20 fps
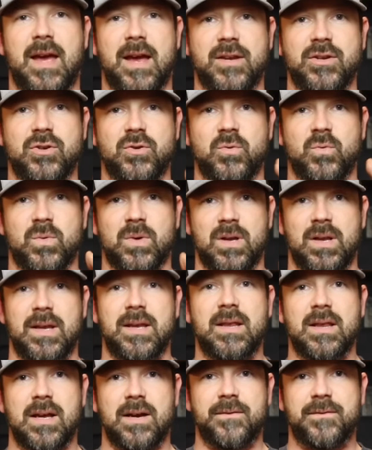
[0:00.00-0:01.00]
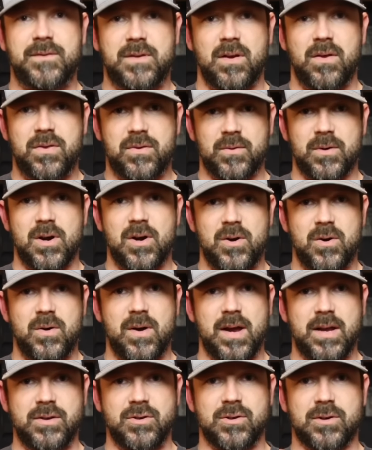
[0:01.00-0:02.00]
that you really love to
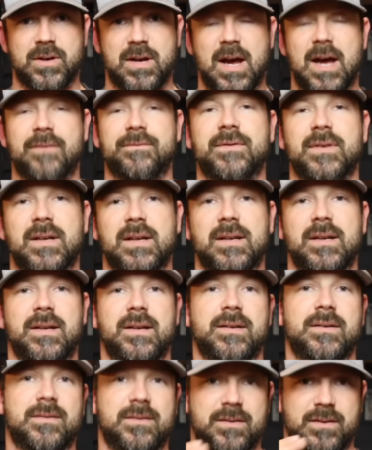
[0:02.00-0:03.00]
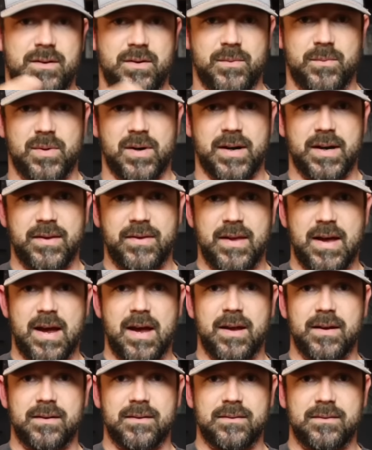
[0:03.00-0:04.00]
throw and you're confident in, you're bringing
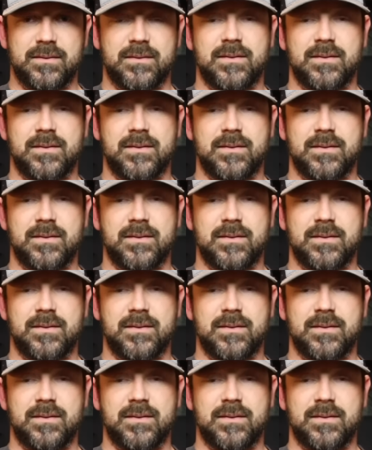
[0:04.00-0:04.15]
that.